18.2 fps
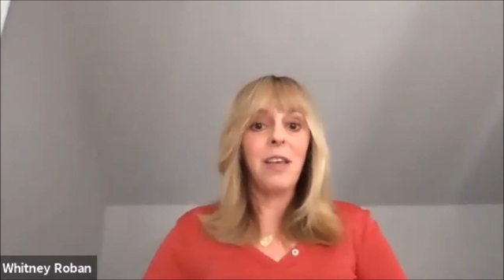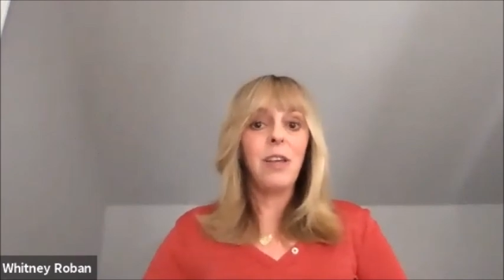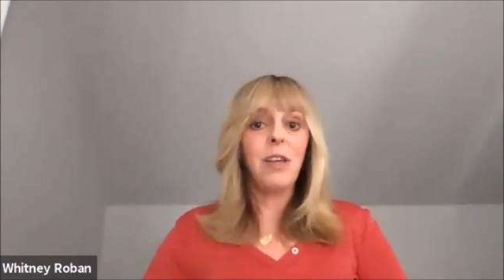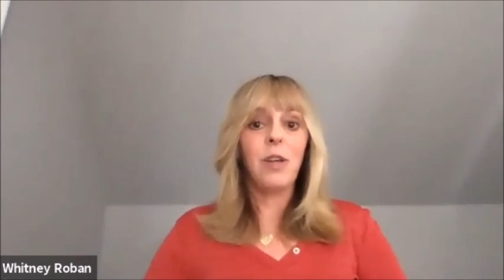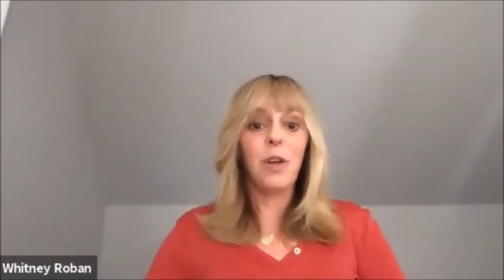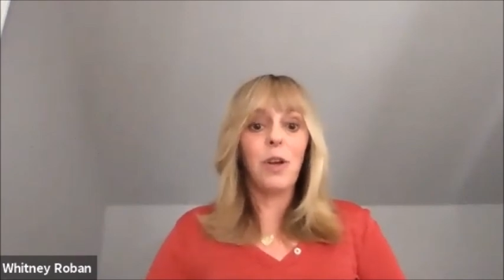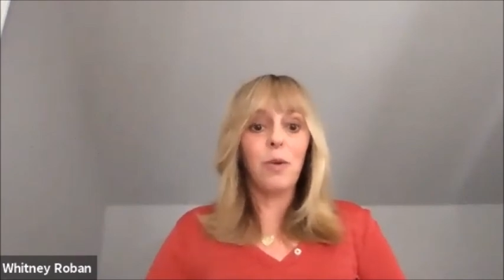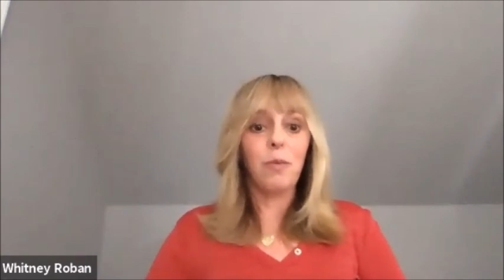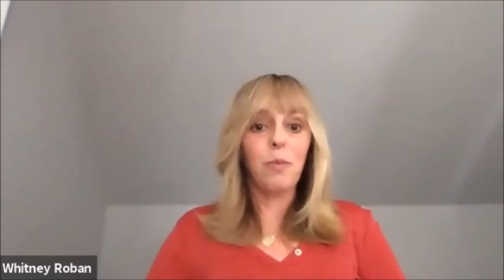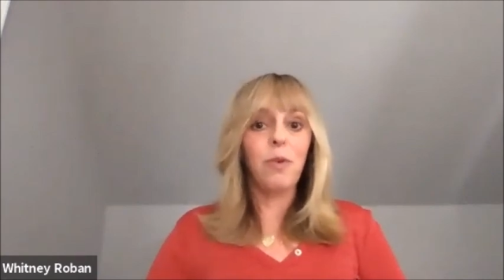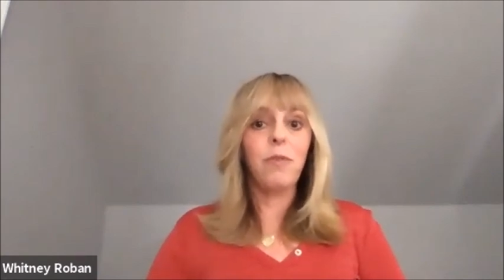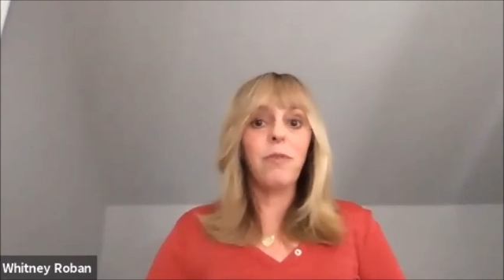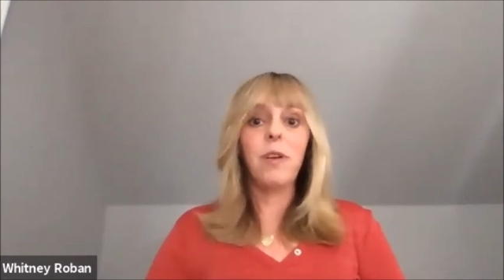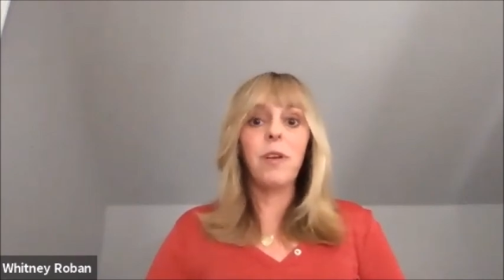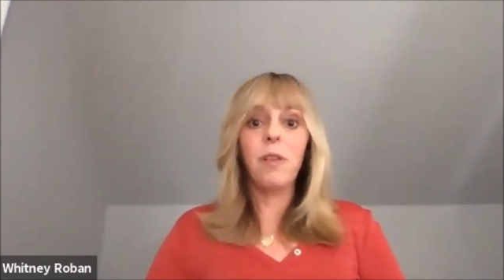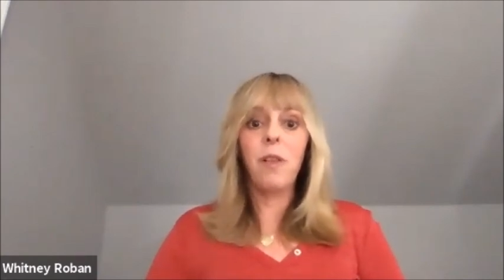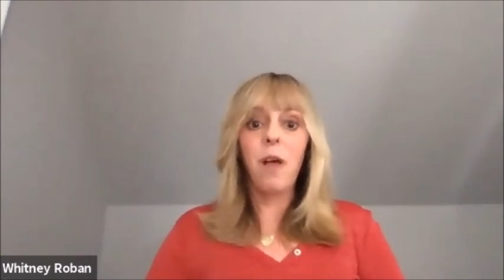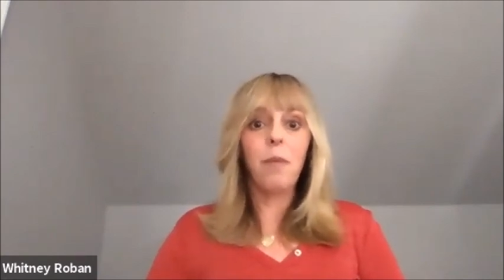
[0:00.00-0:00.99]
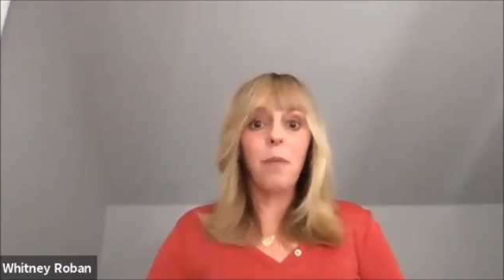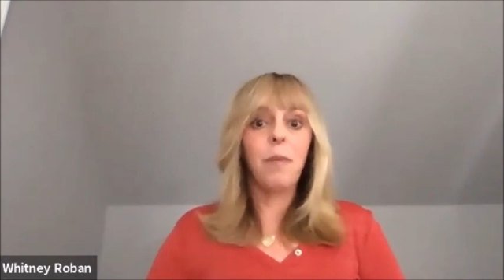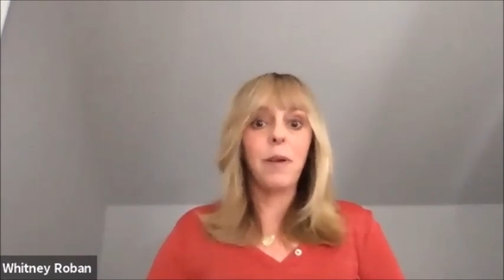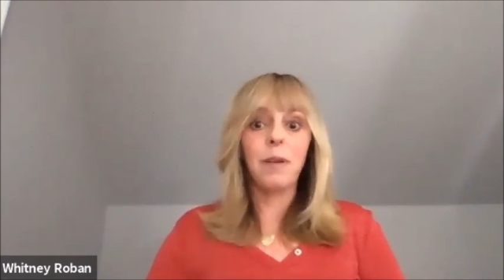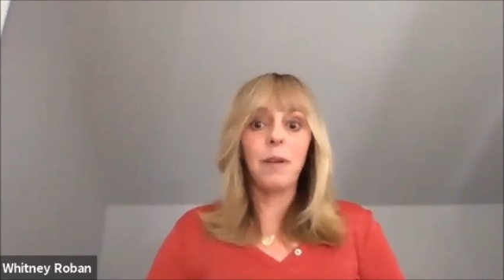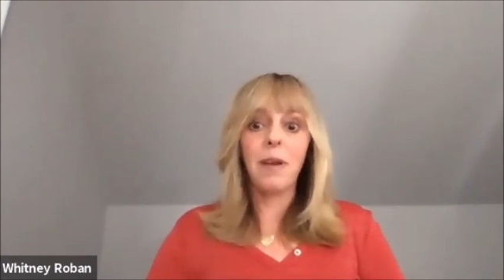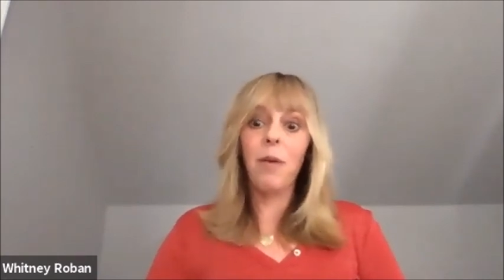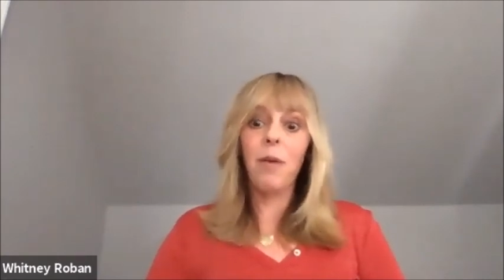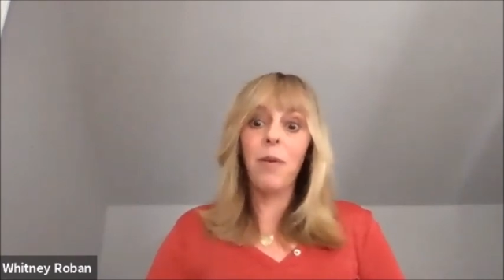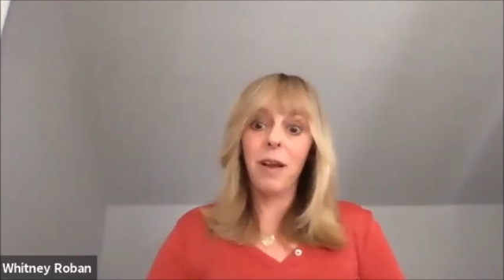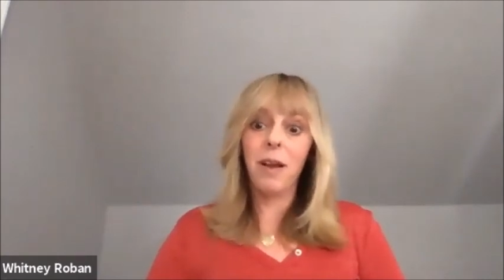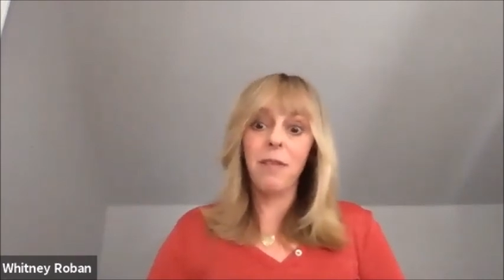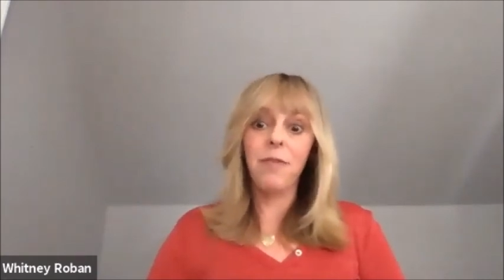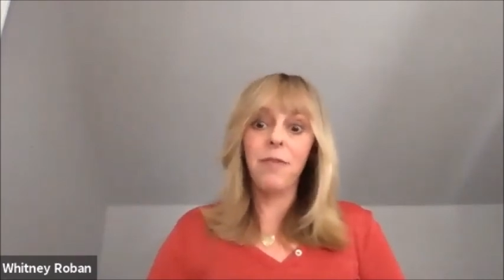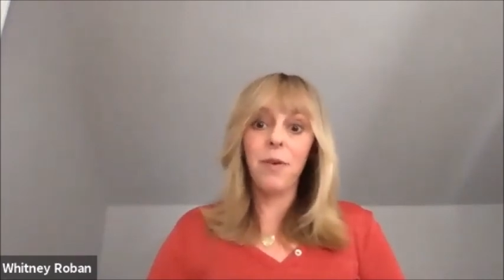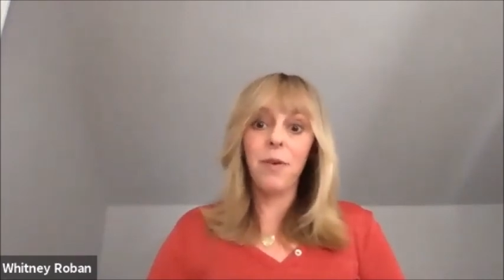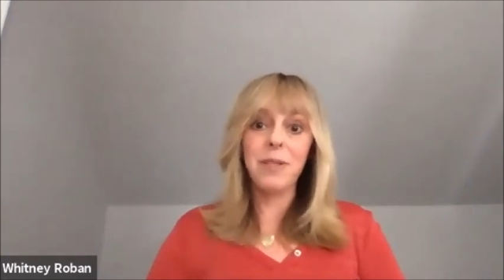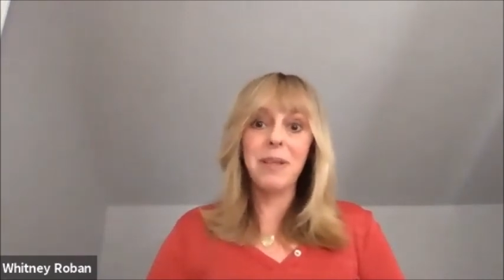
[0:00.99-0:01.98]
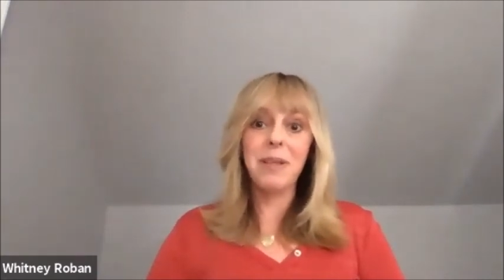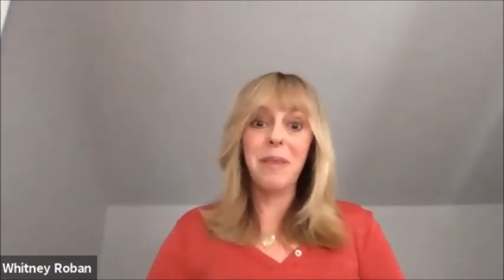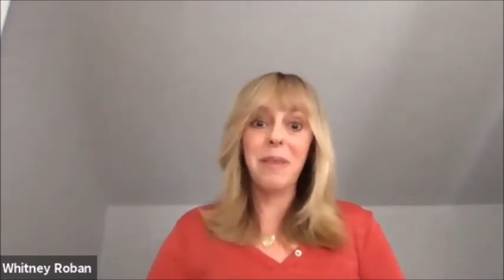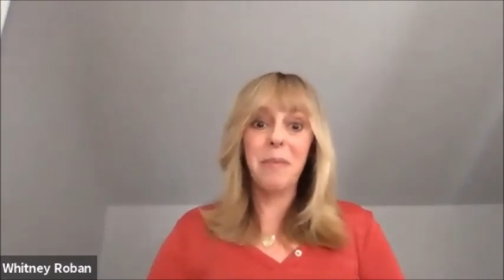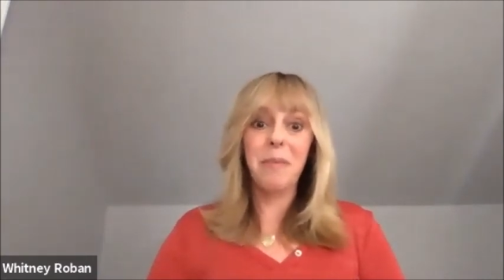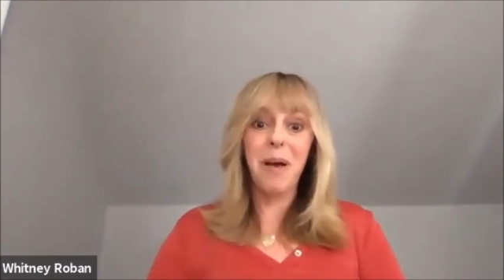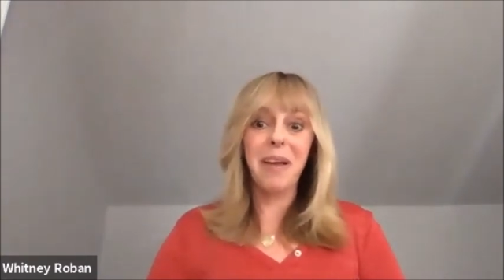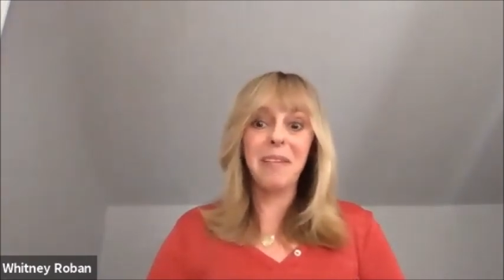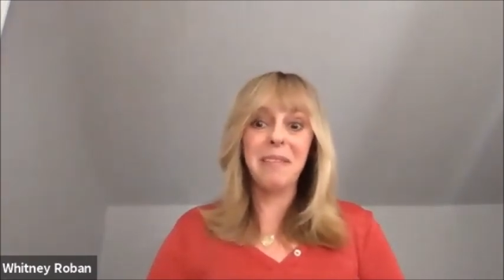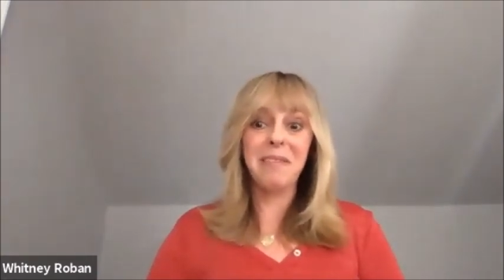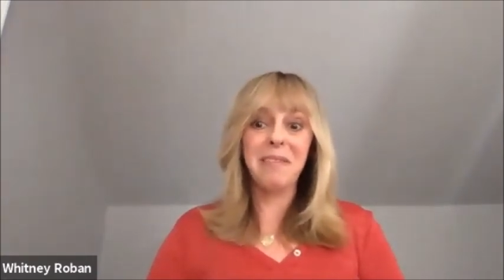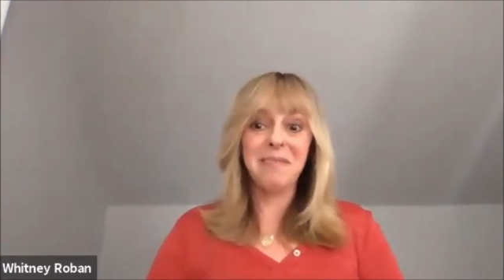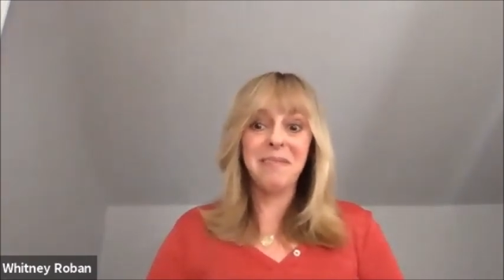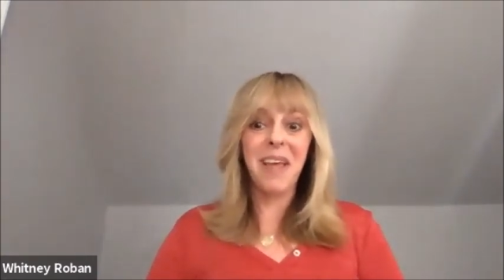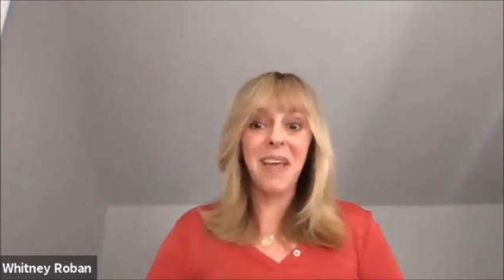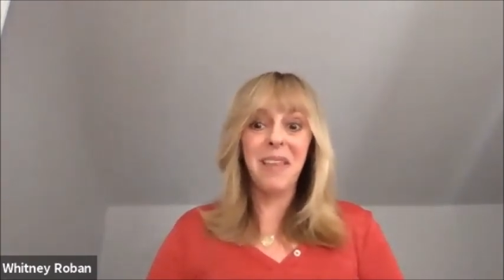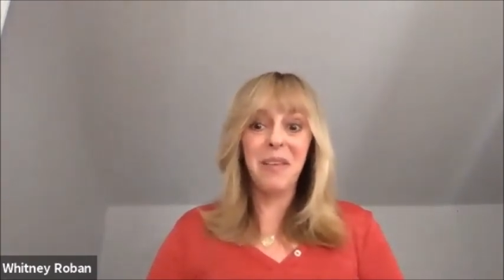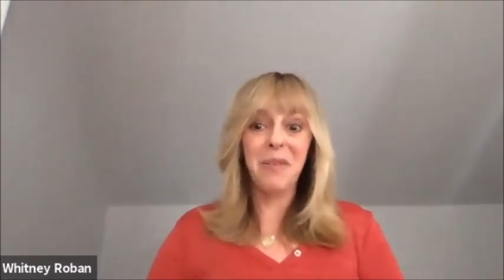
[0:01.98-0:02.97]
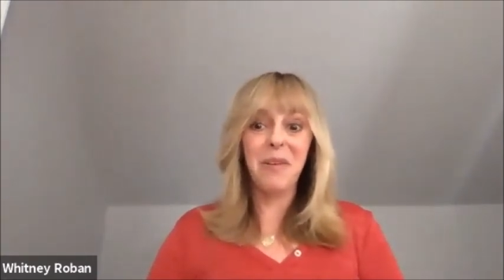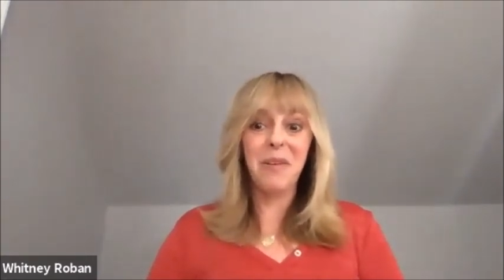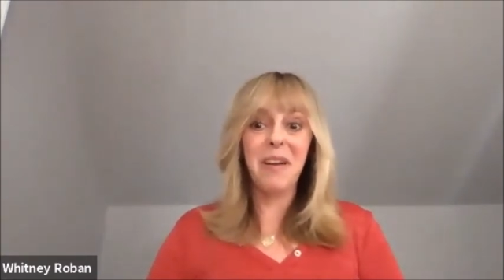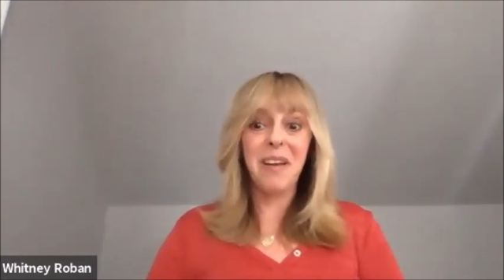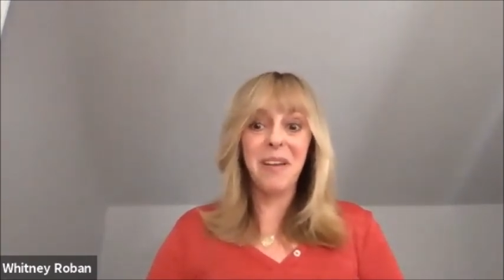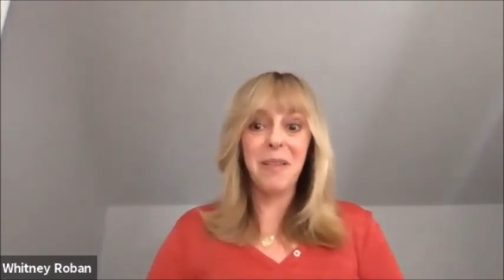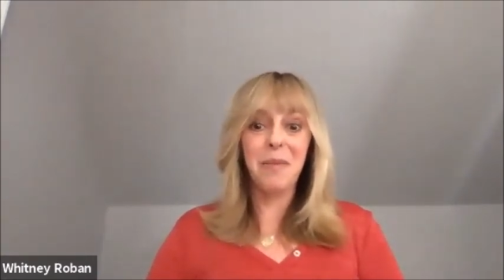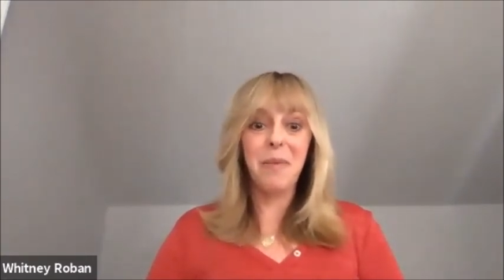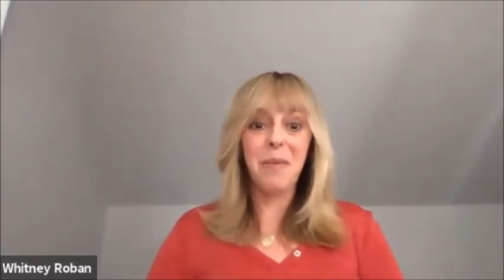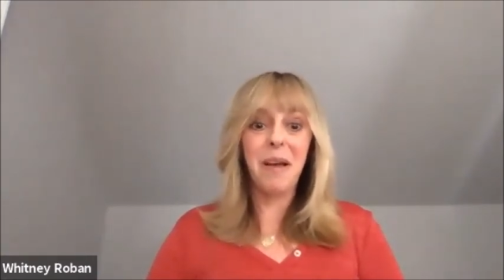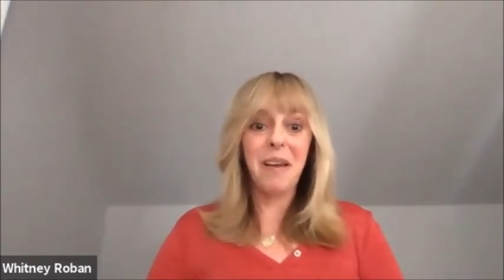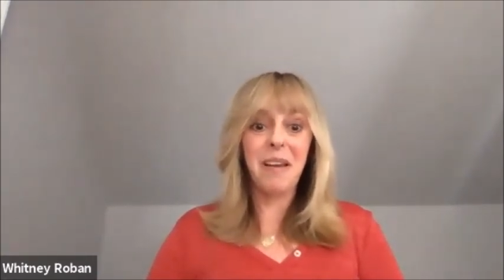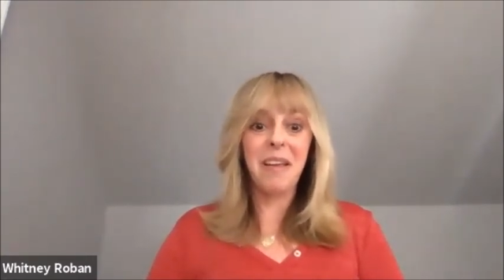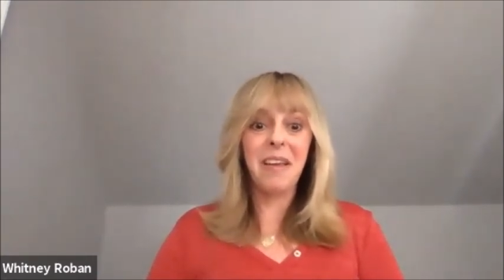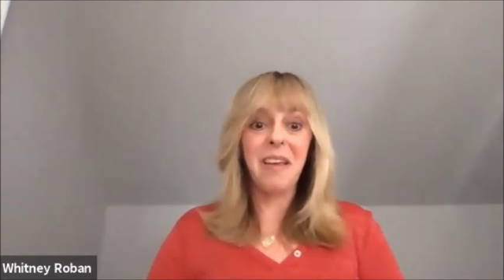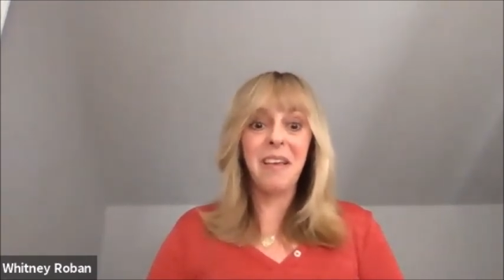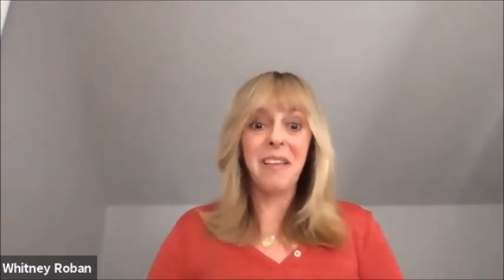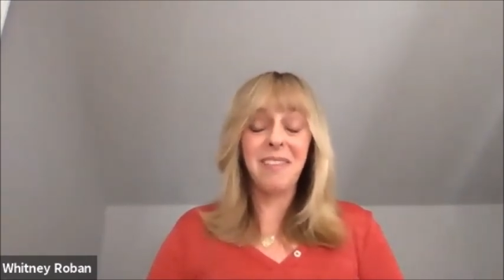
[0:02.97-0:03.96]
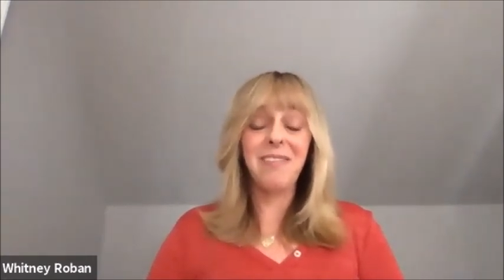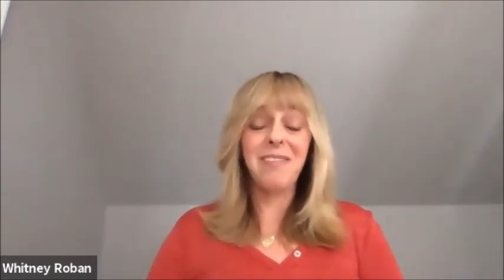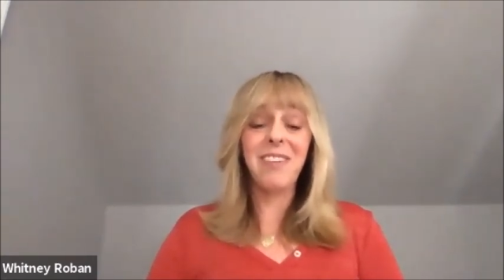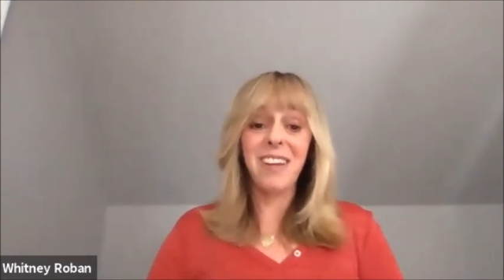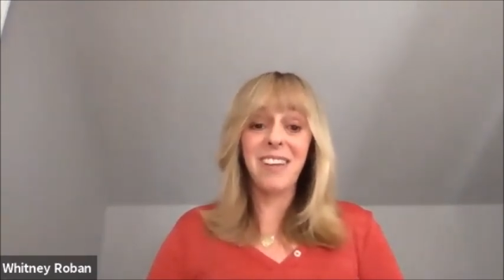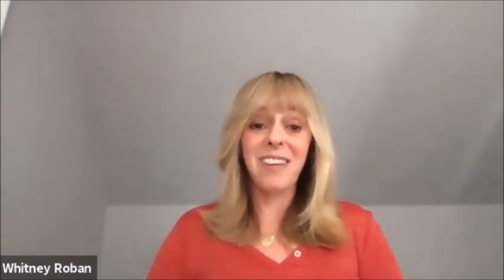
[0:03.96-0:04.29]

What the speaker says: moving along. But now we got to focus on the mind now that we're out of the body health, right?